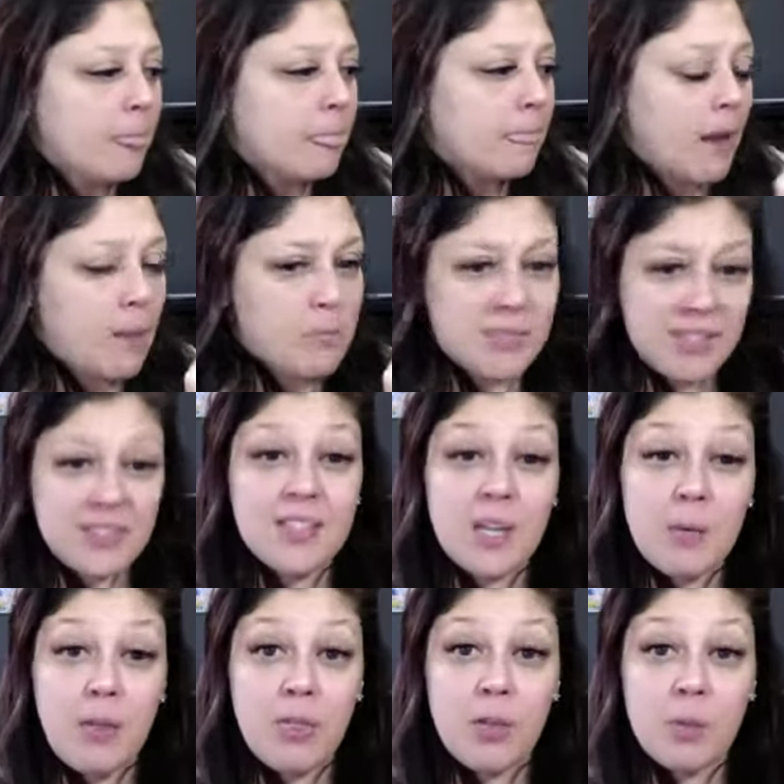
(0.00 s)
obsessing
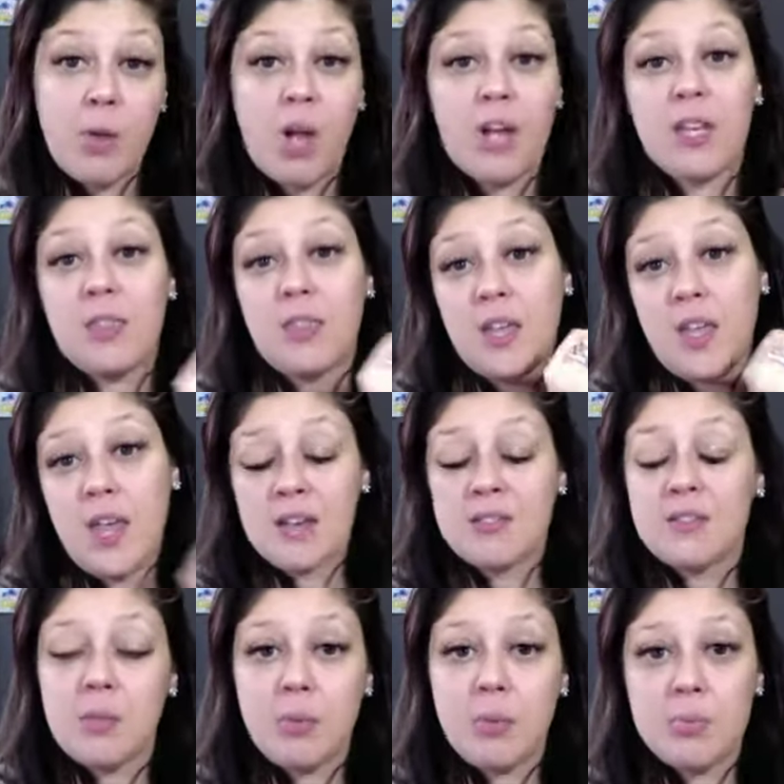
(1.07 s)
about their body. They can't
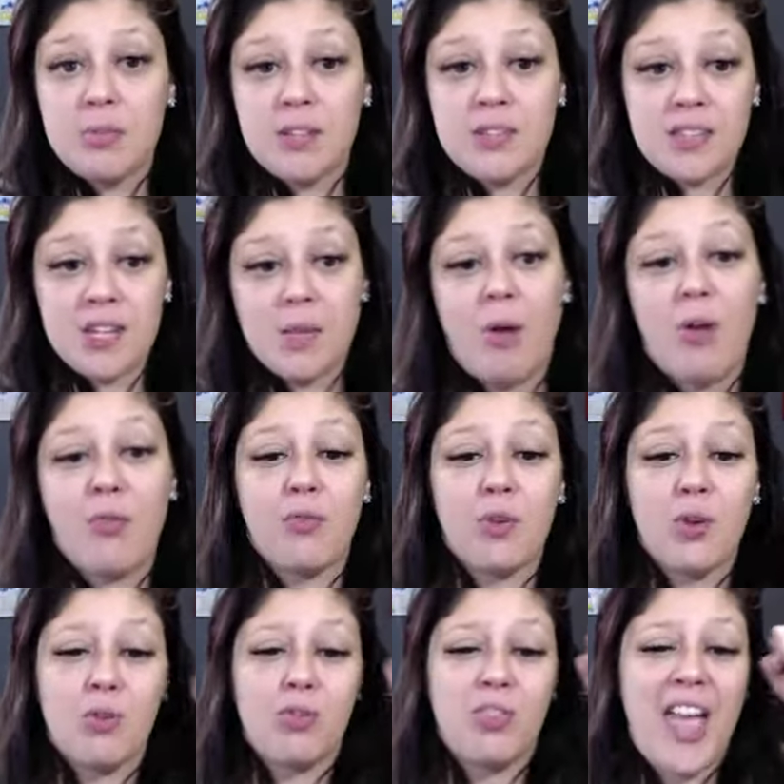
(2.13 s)
stop obsessing about
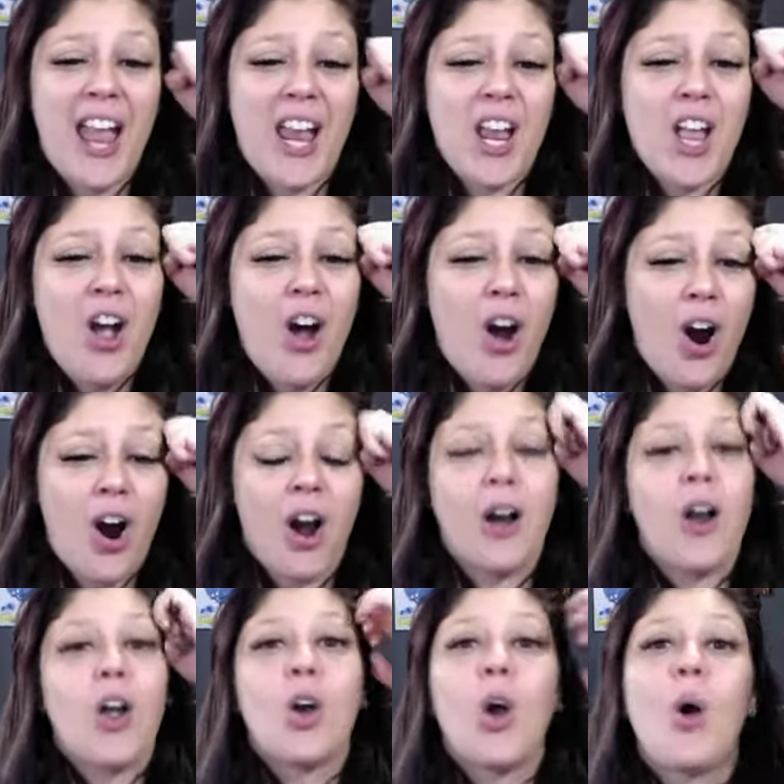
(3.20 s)
food. They
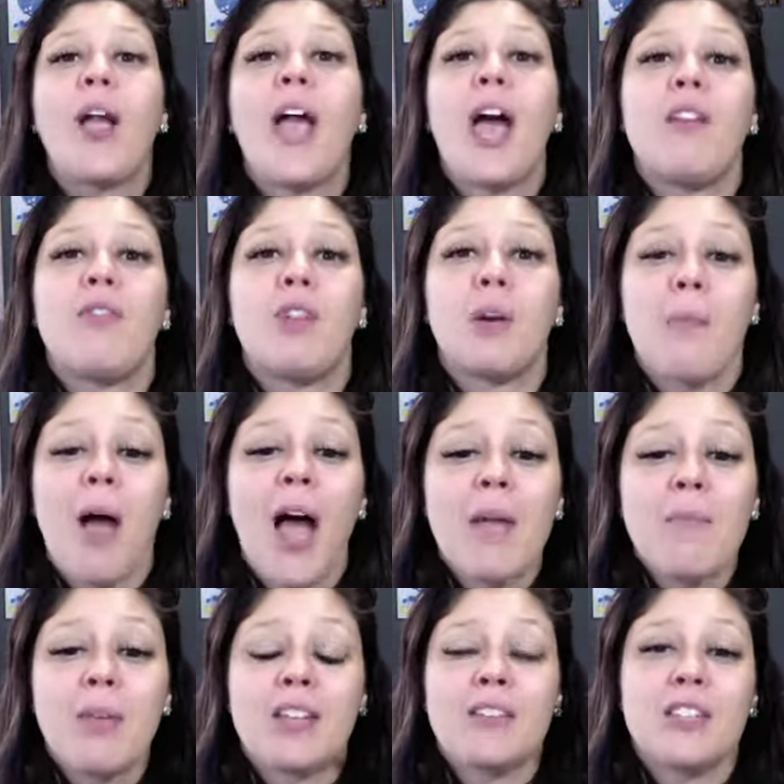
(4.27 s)
are going out of their mind
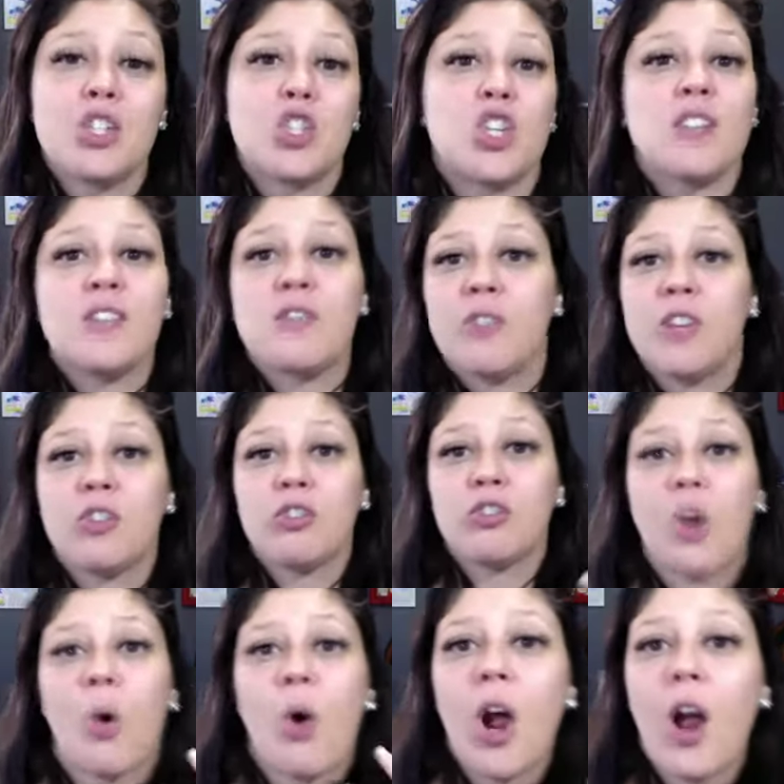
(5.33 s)
because they just feel
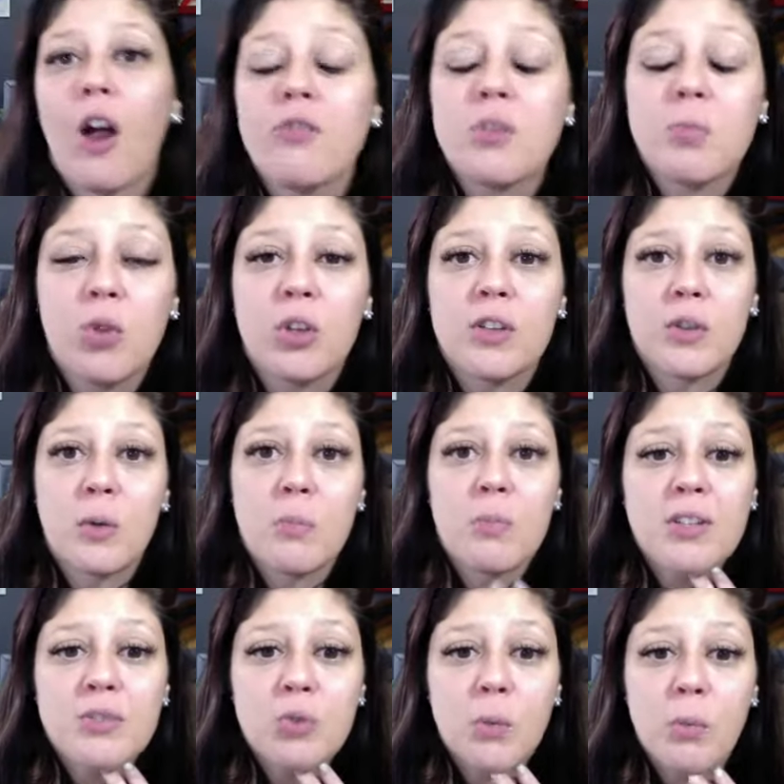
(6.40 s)
so uncomfortable and so
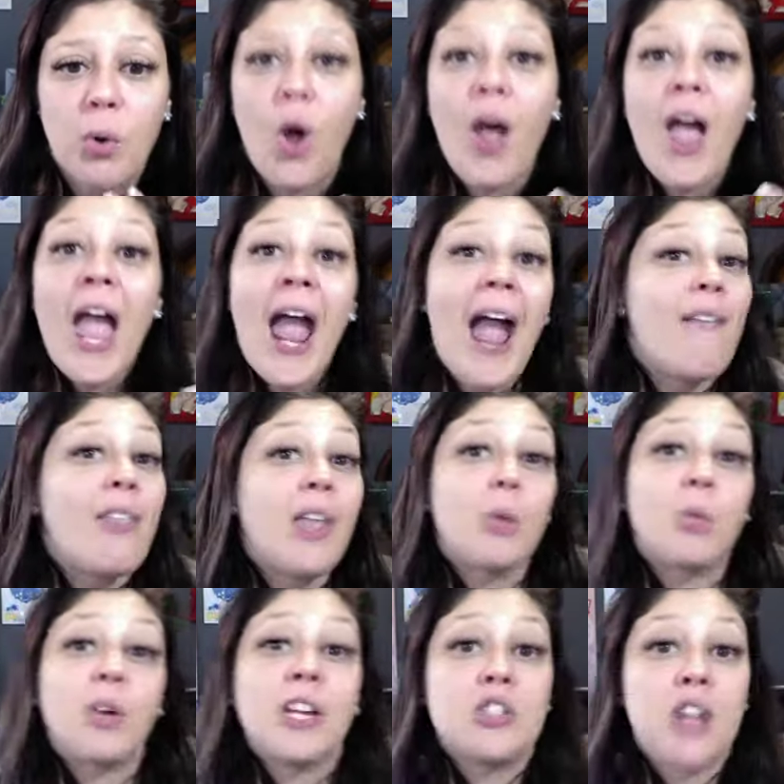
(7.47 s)
miserable. And they
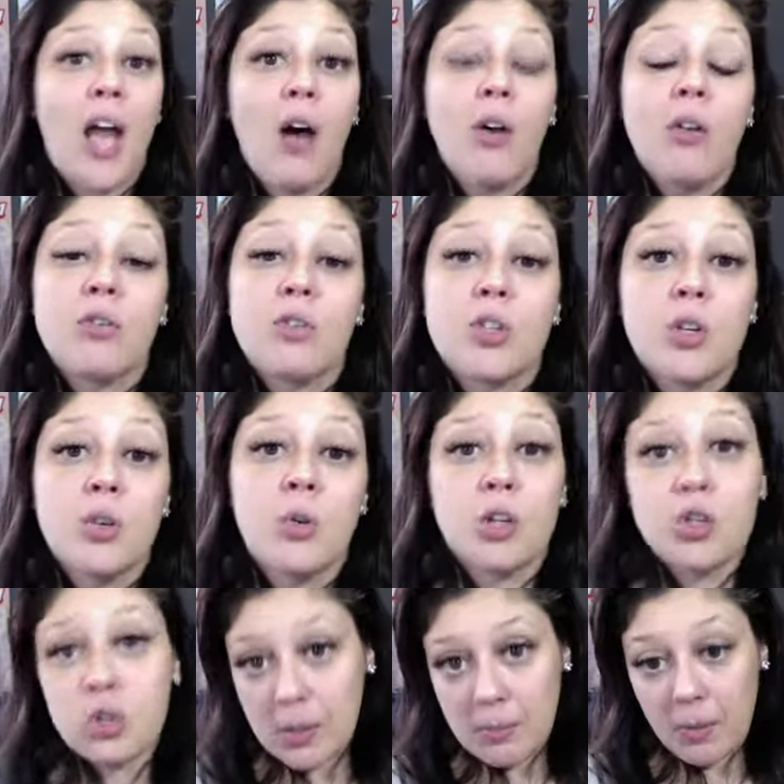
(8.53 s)
reach out to a
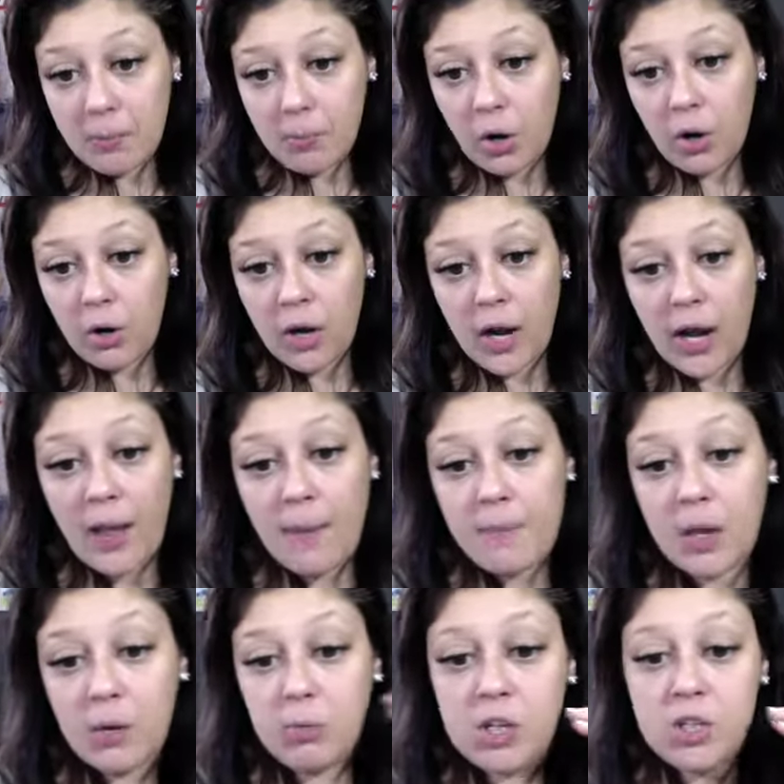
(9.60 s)
treatment program.
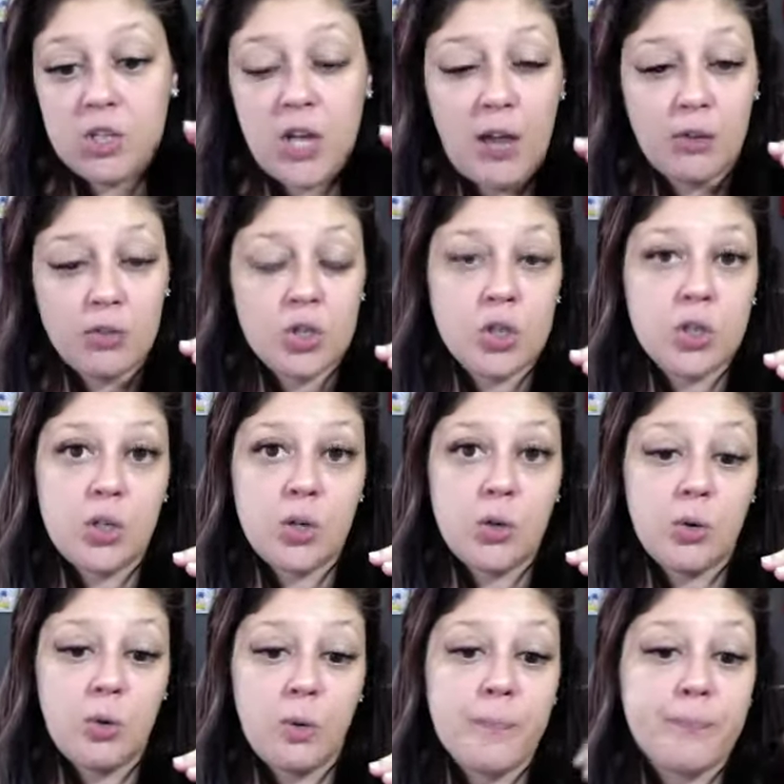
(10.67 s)
They reach out
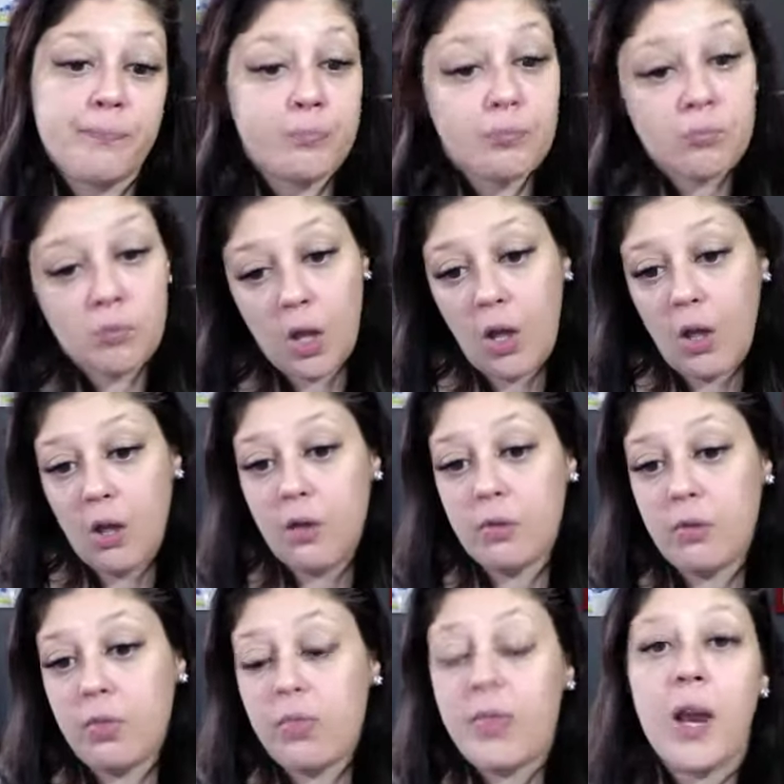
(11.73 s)
to a
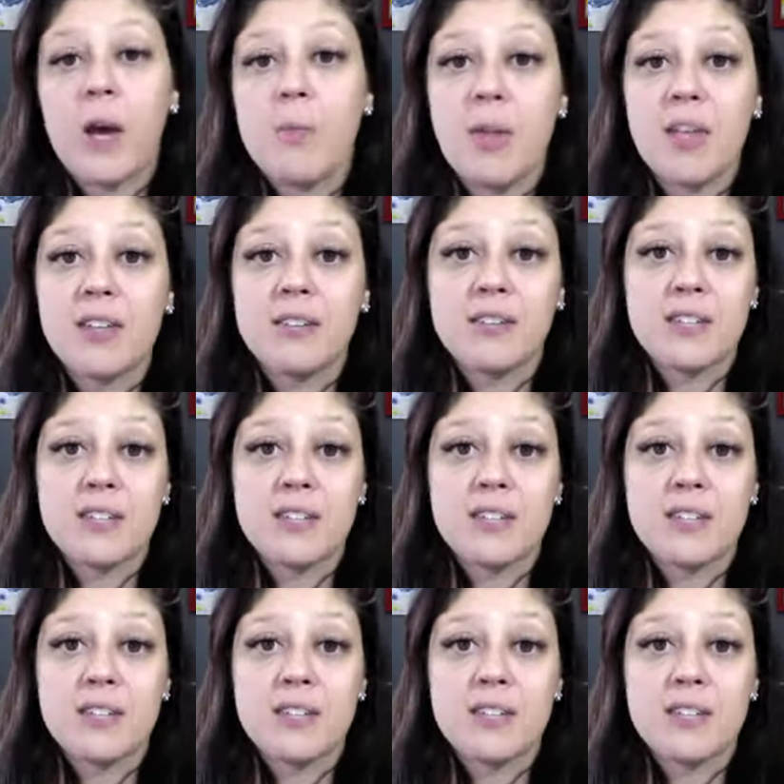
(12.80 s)
therapist to